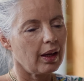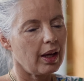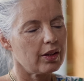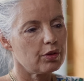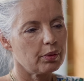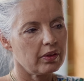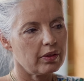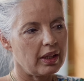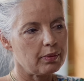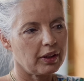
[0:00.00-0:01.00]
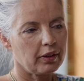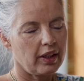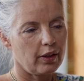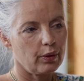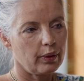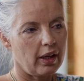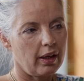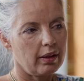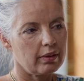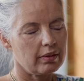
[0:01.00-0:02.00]
And during the Atma Kriya
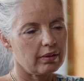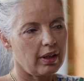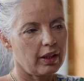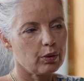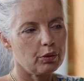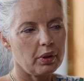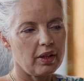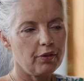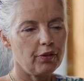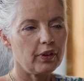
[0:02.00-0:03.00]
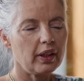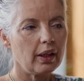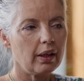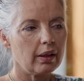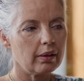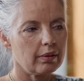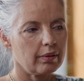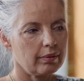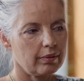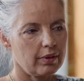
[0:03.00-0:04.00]
Yoga, I could really feel
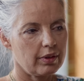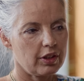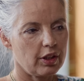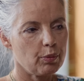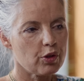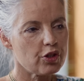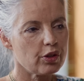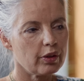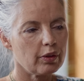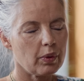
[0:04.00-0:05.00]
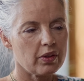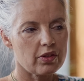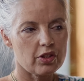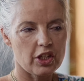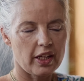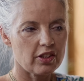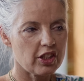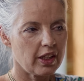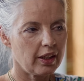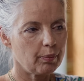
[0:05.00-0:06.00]
the emotion was
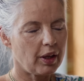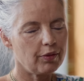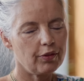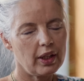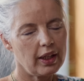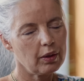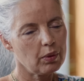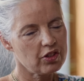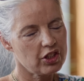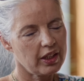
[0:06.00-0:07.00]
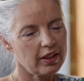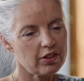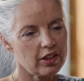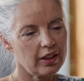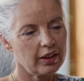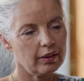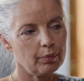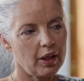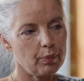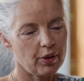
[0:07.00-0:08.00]
changing, my feeling was changing,
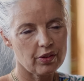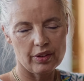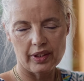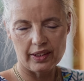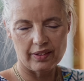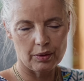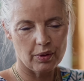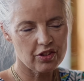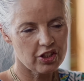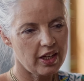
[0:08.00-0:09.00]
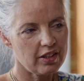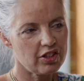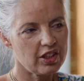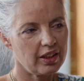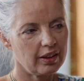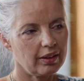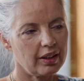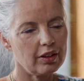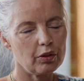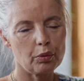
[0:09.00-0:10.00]
my personality was changing,
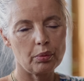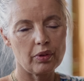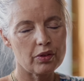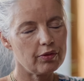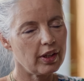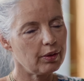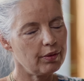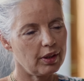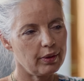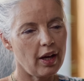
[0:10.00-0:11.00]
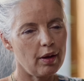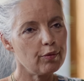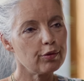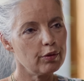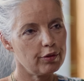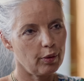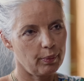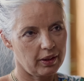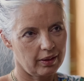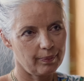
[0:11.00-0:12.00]
and it was very, very helpful for
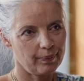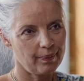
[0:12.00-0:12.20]
me.